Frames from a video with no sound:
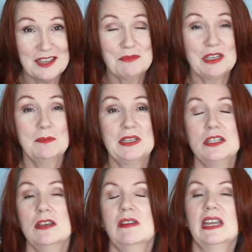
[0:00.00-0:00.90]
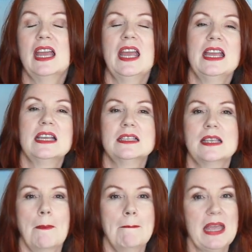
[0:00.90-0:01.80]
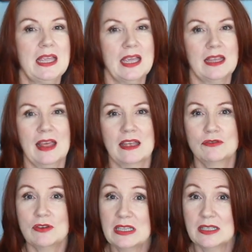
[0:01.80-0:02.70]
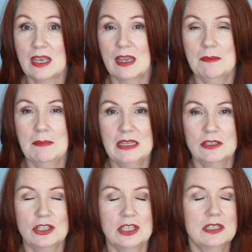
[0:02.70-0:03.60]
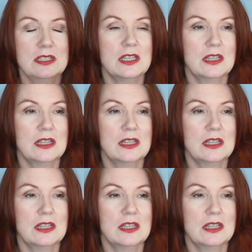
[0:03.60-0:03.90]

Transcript: I'm going to be doing is making that dress that I mentioned